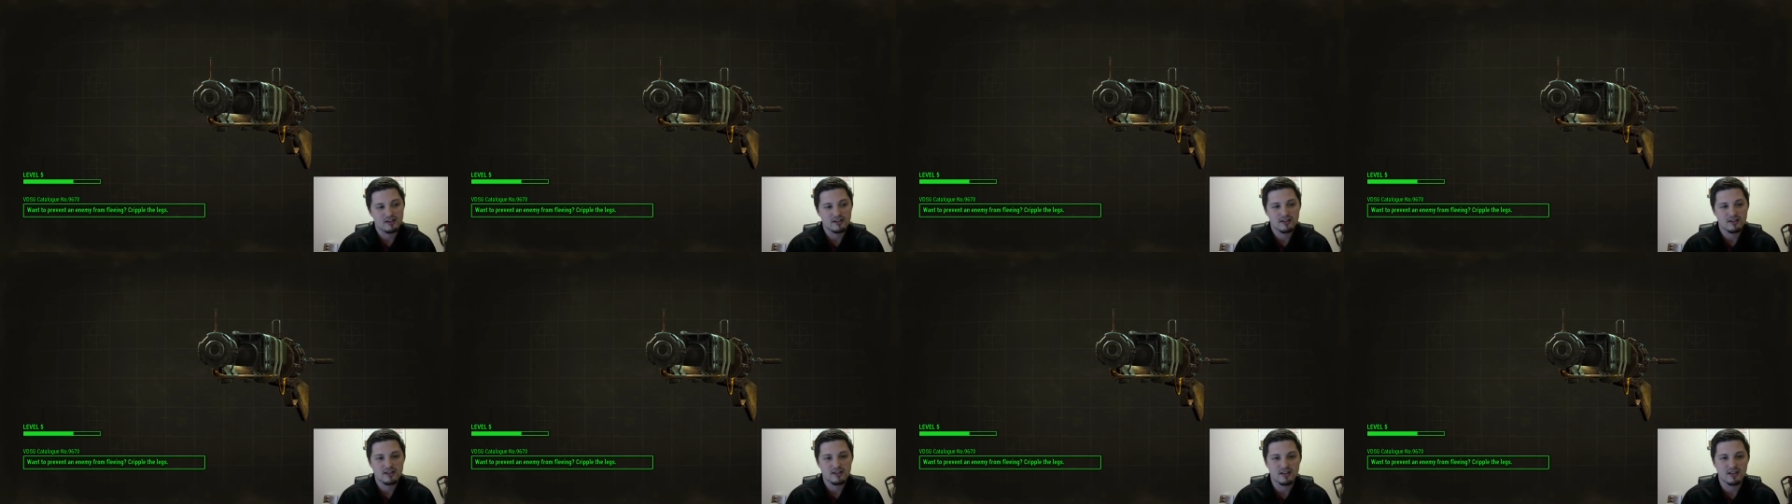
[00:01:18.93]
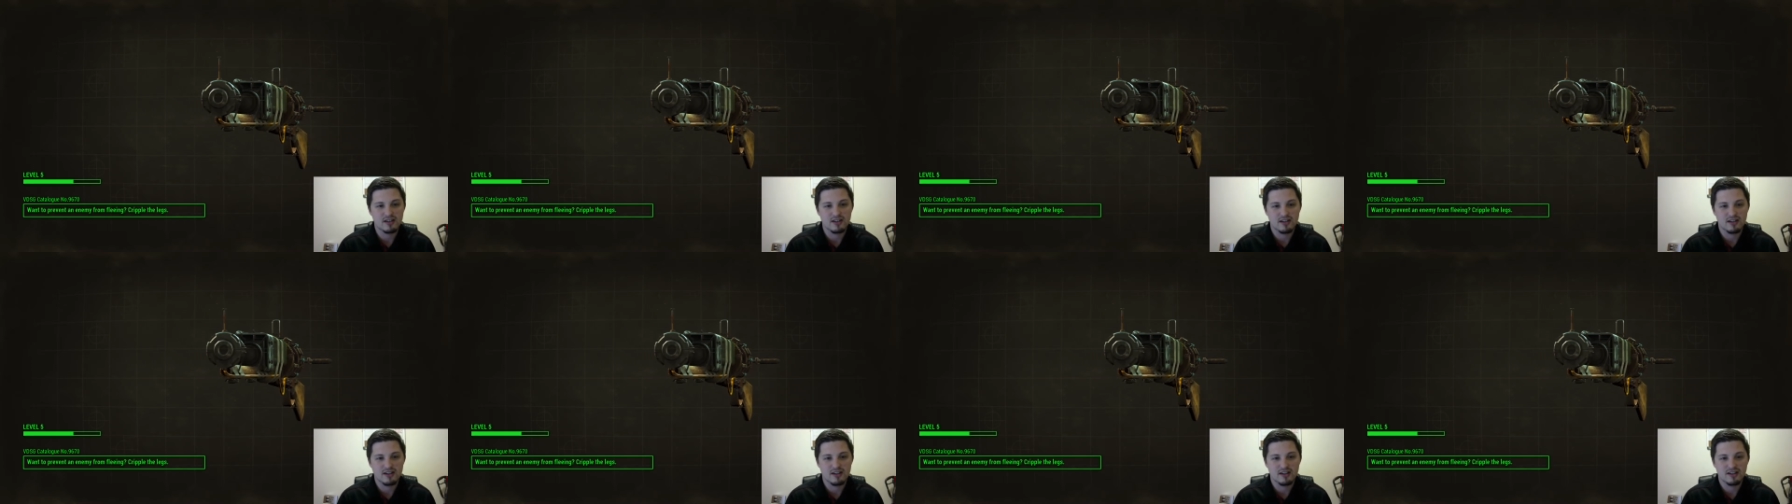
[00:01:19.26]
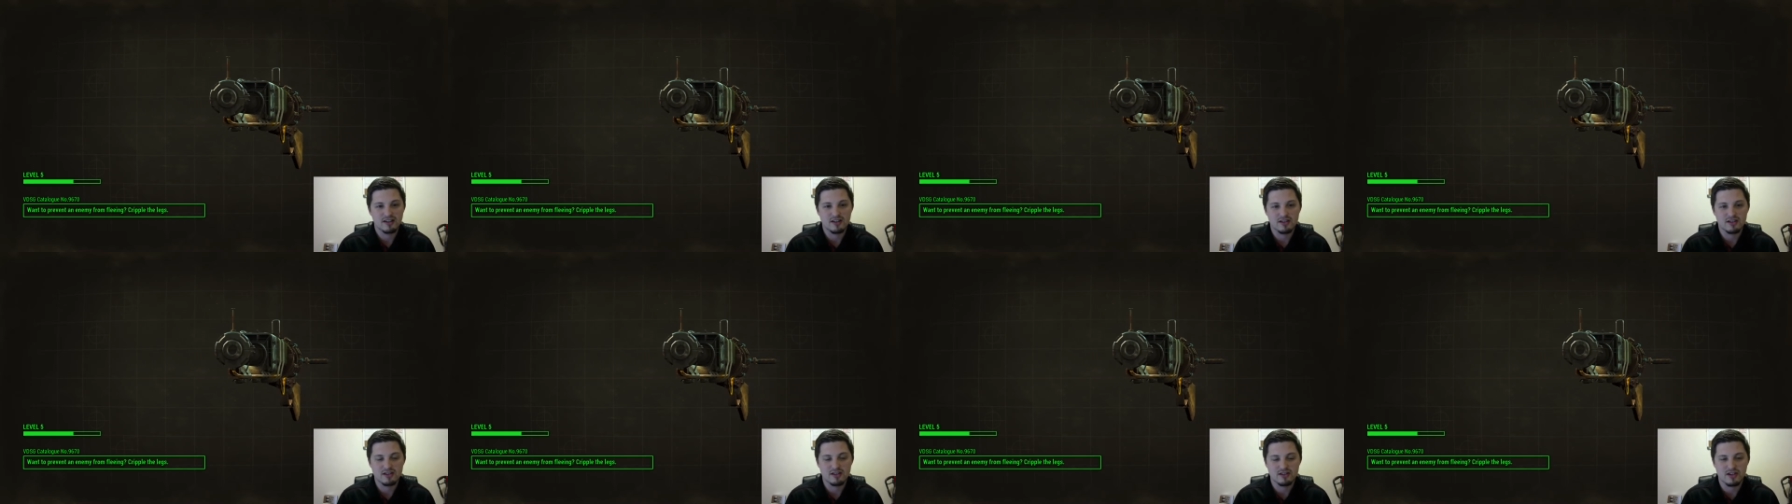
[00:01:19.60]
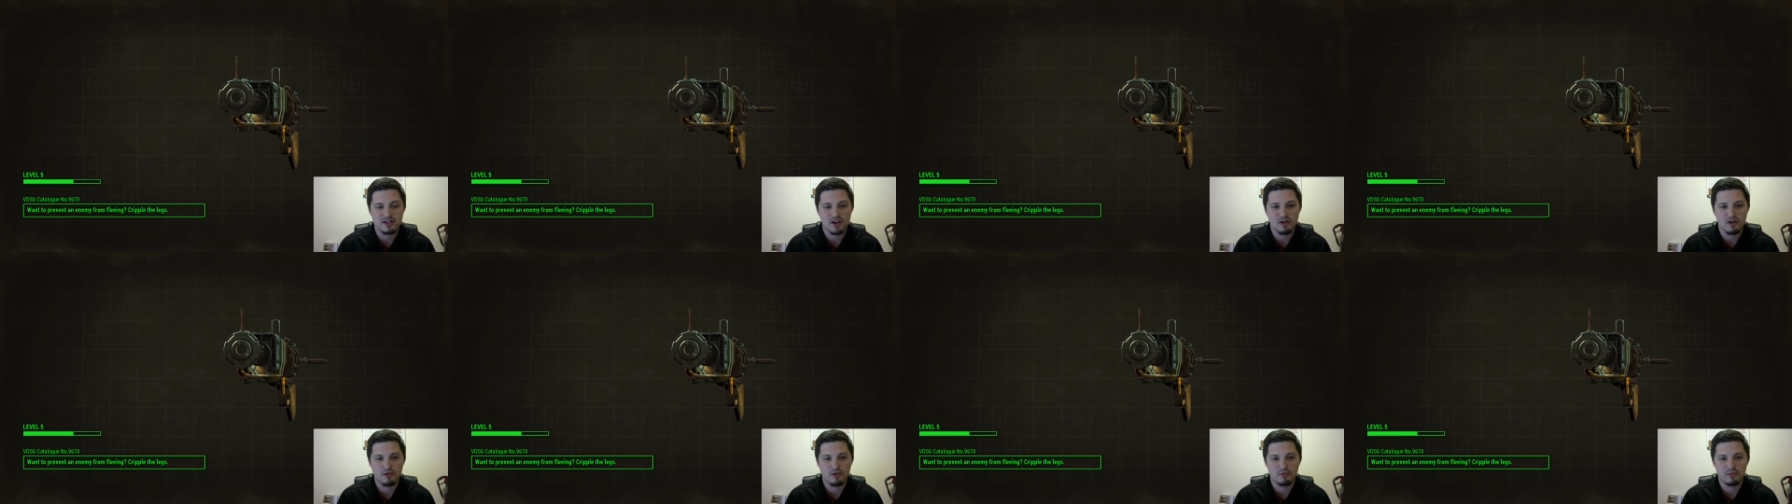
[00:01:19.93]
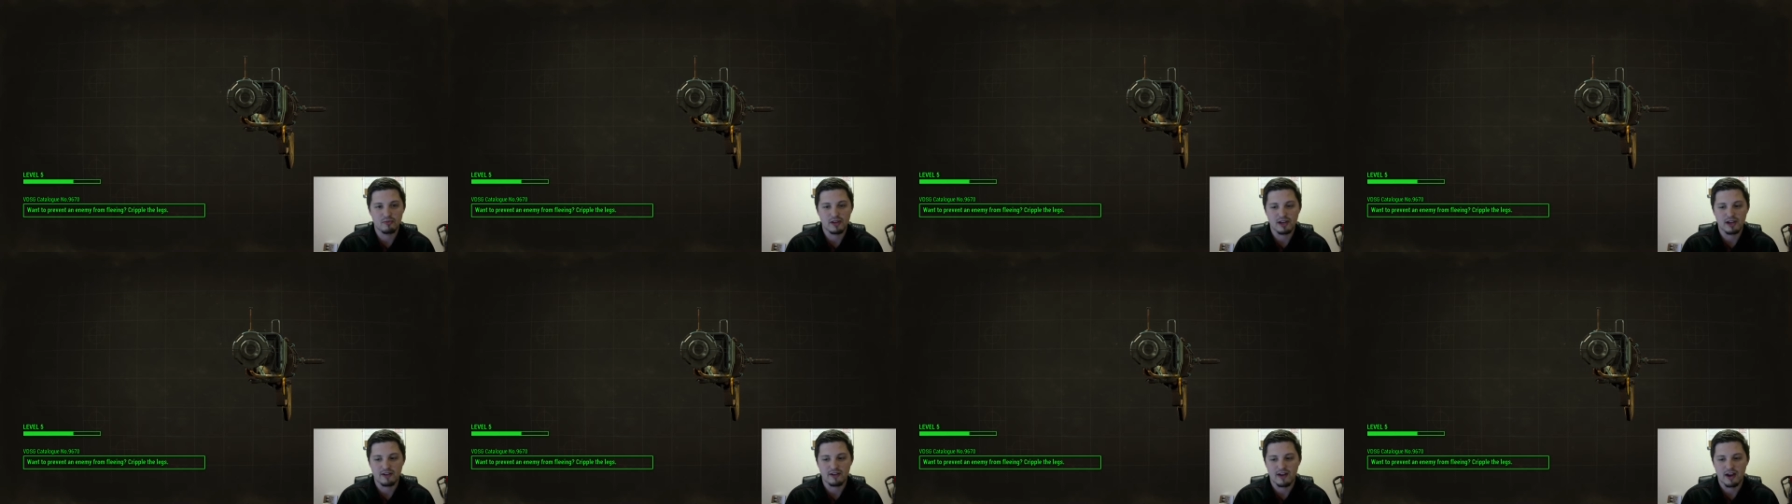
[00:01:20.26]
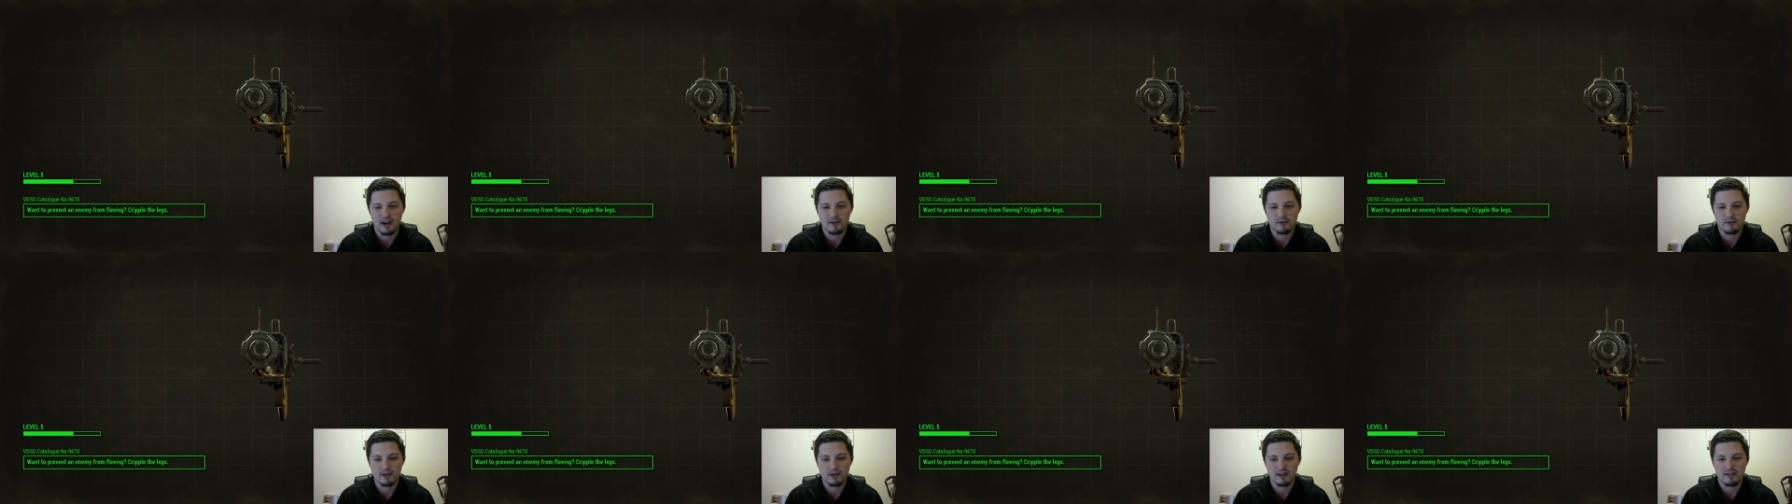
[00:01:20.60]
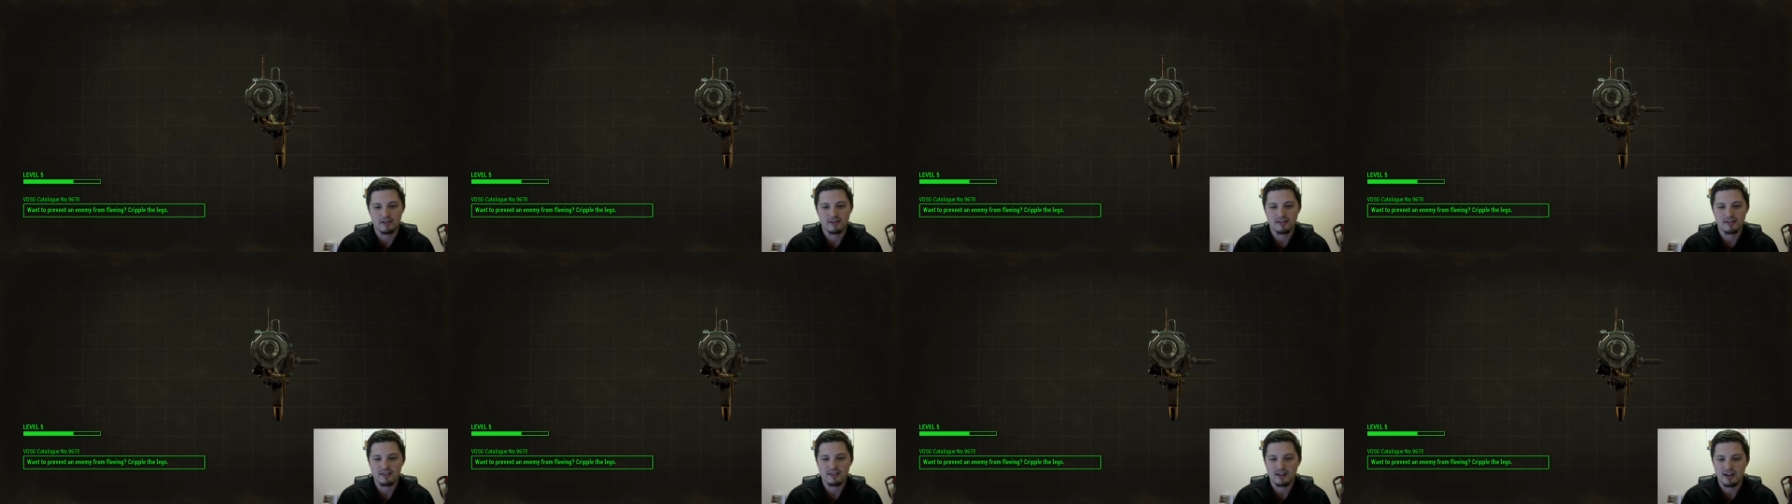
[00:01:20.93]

to just go play around with.